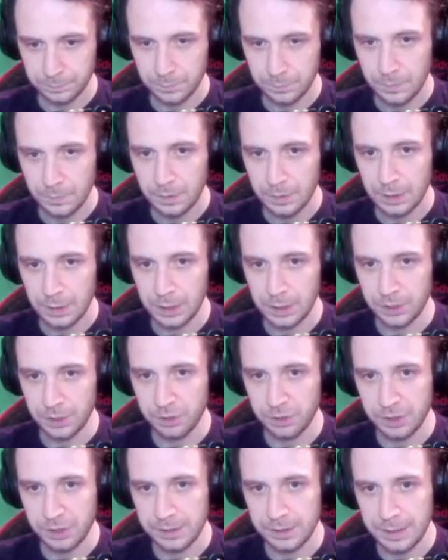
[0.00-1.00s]
And use the
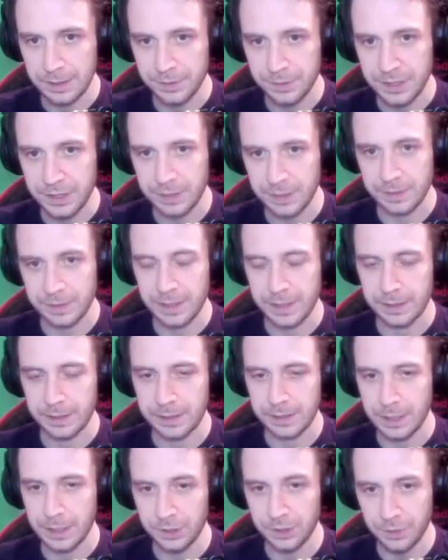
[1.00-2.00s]
Death Sentence here to get
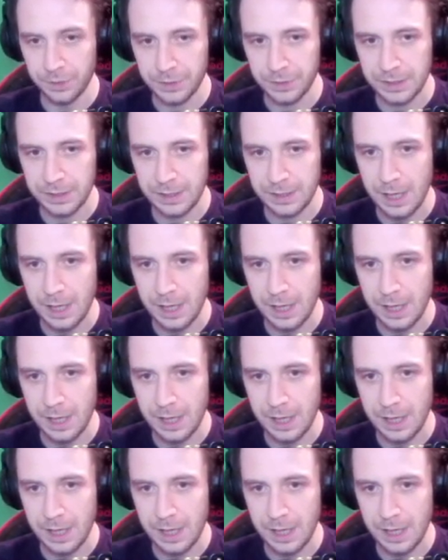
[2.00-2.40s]
another key item.